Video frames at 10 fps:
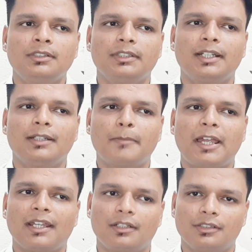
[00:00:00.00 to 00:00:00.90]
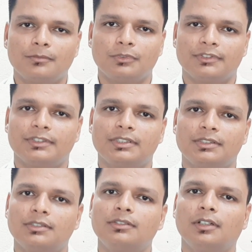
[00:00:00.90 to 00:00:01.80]
that bank
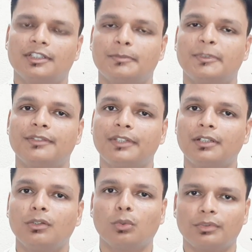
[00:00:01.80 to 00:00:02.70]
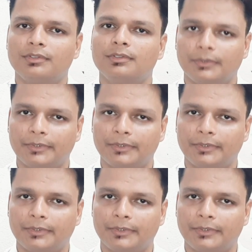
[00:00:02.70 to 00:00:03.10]
disburses a specific loan.